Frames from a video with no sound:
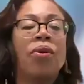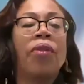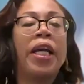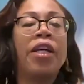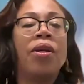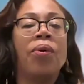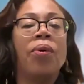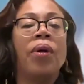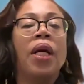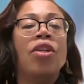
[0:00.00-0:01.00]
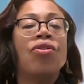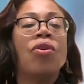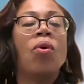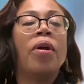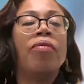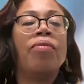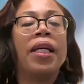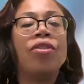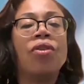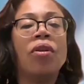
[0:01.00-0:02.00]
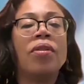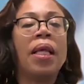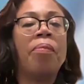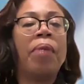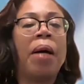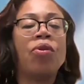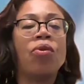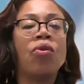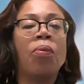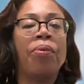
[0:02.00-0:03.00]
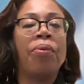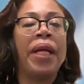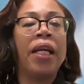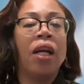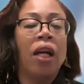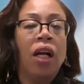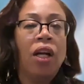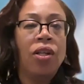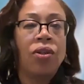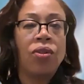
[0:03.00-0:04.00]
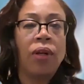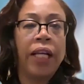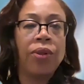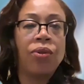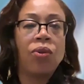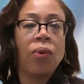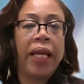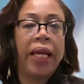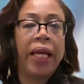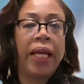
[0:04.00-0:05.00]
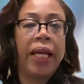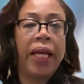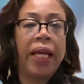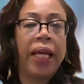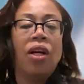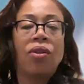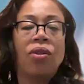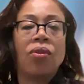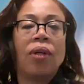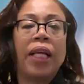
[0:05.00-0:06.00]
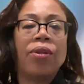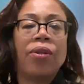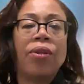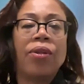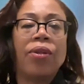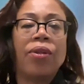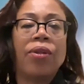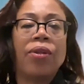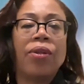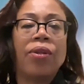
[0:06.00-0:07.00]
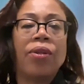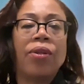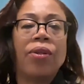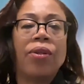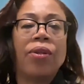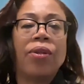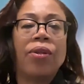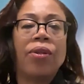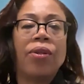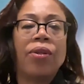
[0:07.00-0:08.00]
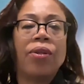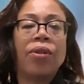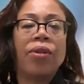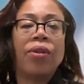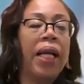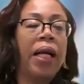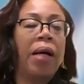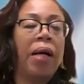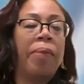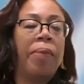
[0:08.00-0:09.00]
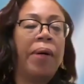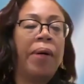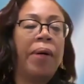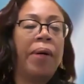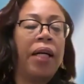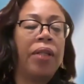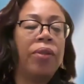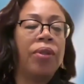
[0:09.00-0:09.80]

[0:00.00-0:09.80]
thank you. So if we can just then perhaps also bring Dr. Oladosu in here. Dr. Oladosu, so talking about